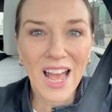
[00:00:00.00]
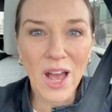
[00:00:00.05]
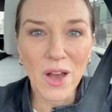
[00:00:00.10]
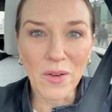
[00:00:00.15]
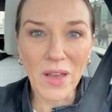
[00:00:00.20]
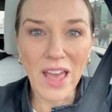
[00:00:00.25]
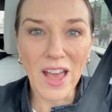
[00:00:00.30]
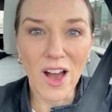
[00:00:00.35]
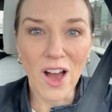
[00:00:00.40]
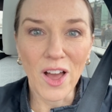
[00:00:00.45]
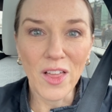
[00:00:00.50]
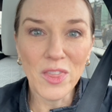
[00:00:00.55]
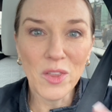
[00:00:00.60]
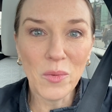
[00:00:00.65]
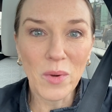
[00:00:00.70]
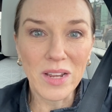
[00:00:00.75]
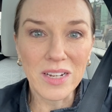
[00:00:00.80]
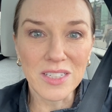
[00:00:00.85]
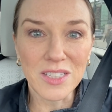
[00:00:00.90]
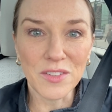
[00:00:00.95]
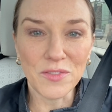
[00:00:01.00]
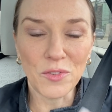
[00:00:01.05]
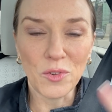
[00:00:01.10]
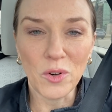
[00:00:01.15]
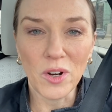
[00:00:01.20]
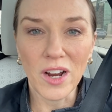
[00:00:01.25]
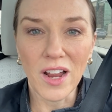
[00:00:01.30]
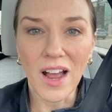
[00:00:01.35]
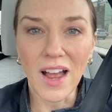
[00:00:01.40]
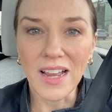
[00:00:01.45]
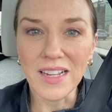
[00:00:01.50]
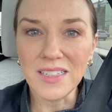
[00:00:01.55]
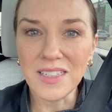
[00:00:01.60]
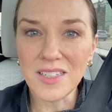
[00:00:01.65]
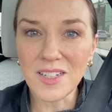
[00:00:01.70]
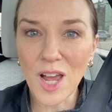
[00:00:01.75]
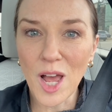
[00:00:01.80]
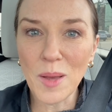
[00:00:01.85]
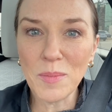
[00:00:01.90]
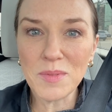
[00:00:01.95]
Okay, on the way to Sephora, I
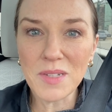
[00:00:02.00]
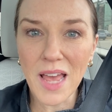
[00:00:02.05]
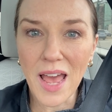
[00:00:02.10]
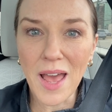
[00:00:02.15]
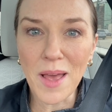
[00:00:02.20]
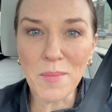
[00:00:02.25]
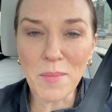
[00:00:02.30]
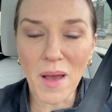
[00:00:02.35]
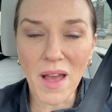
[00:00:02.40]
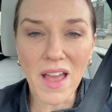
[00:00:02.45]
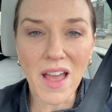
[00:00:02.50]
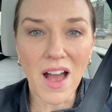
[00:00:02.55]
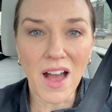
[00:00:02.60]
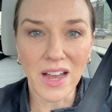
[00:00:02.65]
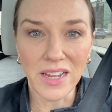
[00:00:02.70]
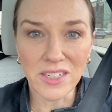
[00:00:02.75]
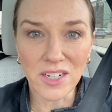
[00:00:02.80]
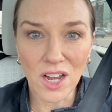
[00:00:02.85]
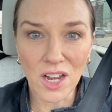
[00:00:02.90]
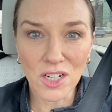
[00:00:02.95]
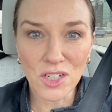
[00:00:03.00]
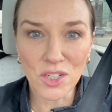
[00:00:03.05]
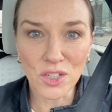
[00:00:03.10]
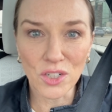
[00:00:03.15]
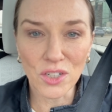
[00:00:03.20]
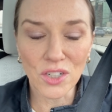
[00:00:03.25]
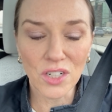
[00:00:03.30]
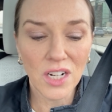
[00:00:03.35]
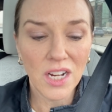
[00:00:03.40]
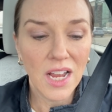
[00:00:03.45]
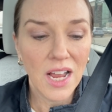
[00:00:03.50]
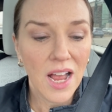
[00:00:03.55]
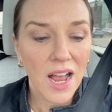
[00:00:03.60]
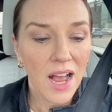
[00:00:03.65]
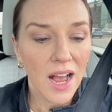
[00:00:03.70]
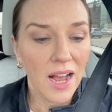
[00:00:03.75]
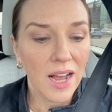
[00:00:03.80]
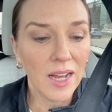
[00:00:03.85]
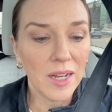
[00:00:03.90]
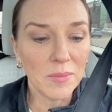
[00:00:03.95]
stopped at my eye doctor.
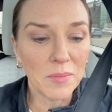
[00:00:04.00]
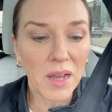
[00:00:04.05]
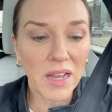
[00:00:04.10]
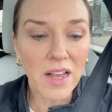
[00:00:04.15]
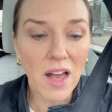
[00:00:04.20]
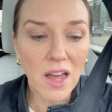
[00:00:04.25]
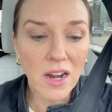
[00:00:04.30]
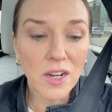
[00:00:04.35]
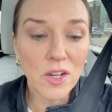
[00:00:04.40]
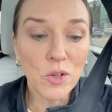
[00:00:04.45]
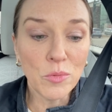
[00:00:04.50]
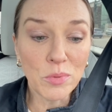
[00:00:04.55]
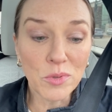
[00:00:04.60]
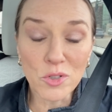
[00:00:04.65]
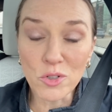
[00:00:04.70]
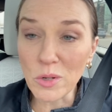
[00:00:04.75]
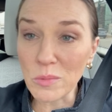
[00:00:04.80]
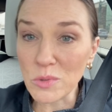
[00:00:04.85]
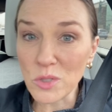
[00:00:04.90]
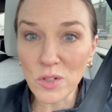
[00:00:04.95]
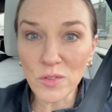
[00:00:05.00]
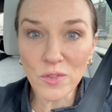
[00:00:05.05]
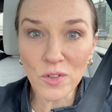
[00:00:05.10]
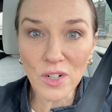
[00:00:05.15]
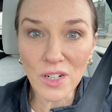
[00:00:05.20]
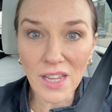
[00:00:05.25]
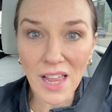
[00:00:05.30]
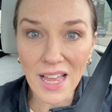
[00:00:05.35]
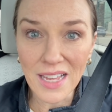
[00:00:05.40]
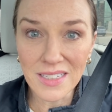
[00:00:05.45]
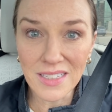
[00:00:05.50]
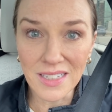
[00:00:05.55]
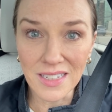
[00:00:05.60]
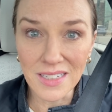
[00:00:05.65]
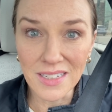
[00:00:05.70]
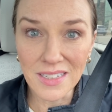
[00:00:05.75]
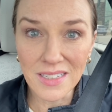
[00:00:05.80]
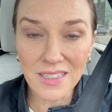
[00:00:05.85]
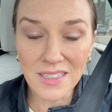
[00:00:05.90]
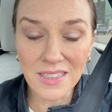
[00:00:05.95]
Um, I got a new prescription for
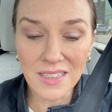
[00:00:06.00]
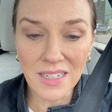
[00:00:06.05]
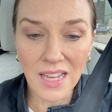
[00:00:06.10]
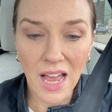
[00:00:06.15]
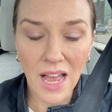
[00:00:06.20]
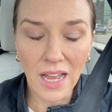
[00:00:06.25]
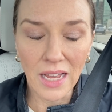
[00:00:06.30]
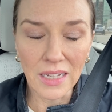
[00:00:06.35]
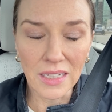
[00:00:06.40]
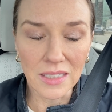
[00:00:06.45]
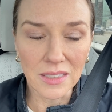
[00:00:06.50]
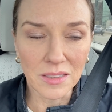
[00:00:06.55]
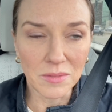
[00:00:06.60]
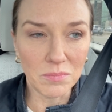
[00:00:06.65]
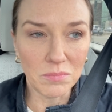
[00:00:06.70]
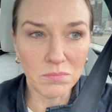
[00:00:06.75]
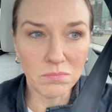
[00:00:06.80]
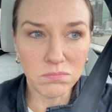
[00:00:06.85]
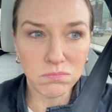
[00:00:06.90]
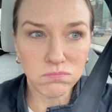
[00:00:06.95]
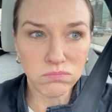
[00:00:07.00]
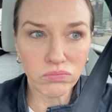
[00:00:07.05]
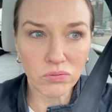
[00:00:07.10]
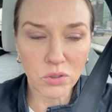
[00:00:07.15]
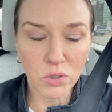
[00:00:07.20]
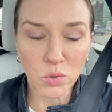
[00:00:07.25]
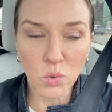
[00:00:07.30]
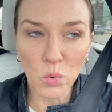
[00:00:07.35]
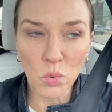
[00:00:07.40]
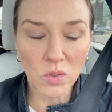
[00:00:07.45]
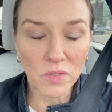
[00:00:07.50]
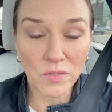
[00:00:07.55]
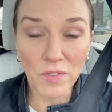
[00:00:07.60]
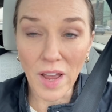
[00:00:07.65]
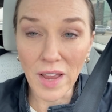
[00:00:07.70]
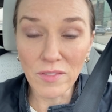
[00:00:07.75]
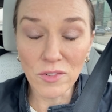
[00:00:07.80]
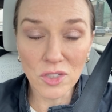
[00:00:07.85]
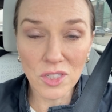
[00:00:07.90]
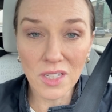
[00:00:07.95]
glasses uh,
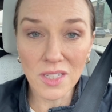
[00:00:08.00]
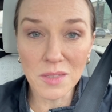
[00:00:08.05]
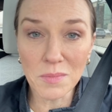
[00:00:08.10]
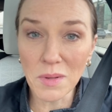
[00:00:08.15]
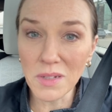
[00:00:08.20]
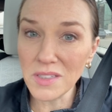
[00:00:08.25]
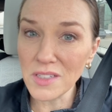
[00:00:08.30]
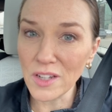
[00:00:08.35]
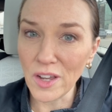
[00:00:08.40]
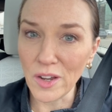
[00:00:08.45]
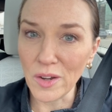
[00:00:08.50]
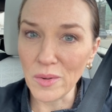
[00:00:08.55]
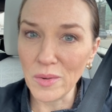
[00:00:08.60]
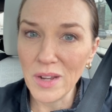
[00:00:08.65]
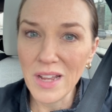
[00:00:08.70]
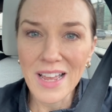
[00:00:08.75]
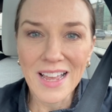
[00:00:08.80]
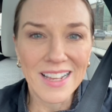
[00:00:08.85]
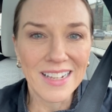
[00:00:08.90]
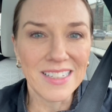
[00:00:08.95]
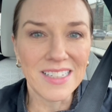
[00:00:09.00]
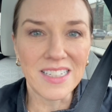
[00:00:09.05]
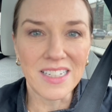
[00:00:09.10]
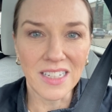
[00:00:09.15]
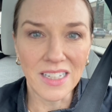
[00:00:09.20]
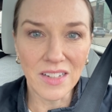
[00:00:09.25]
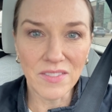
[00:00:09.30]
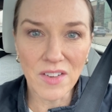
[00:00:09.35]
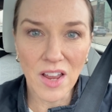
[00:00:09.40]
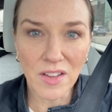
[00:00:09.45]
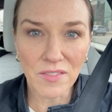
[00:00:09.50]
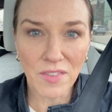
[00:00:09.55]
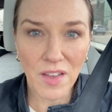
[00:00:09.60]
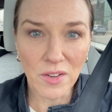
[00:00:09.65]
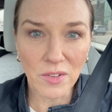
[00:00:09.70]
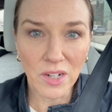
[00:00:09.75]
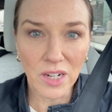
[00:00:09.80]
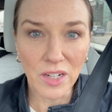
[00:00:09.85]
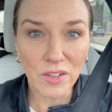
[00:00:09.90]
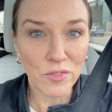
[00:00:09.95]
five or six months ago and still have not
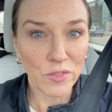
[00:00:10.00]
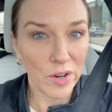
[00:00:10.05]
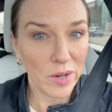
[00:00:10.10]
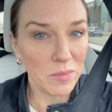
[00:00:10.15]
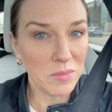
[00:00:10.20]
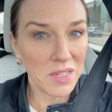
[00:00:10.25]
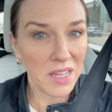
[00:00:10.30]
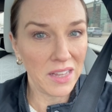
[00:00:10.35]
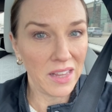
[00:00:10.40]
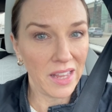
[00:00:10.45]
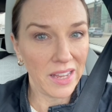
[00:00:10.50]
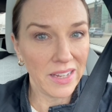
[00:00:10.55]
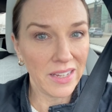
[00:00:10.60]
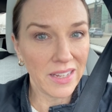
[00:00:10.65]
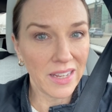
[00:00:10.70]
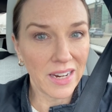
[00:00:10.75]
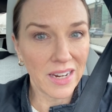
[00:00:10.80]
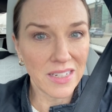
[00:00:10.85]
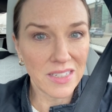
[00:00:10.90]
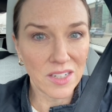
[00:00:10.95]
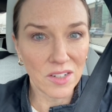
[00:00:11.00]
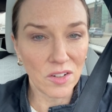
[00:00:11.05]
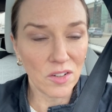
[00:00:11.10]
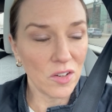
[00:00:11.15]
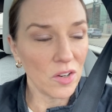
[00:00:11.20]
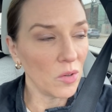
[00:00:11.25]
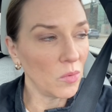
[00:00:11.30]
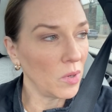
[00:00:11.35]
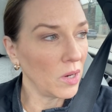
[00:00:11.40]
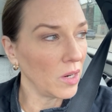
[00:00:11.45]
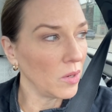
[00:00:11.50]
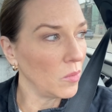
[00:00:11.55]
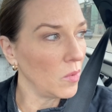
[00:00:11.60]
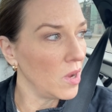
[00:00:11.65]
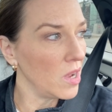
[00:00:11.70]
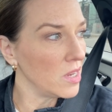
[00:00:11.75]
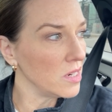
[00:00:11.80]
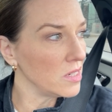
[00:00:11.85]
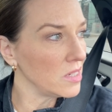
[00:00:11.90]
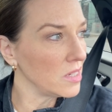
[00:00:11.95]
found any frames I like, and I still don't know what I
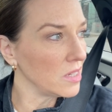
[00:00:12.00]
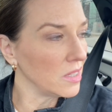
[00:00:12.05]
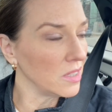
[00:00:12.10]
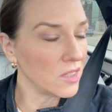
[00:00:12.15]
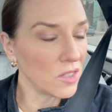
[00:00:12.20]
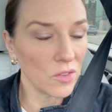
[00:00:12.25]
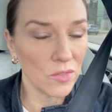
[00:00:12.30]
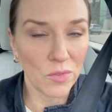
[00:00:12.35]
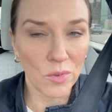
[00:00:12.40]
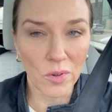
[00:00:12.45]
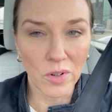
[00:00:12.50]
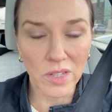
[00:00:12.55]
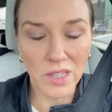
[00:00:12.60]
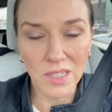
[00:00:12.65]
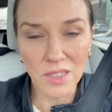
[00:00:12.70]
want and so forth.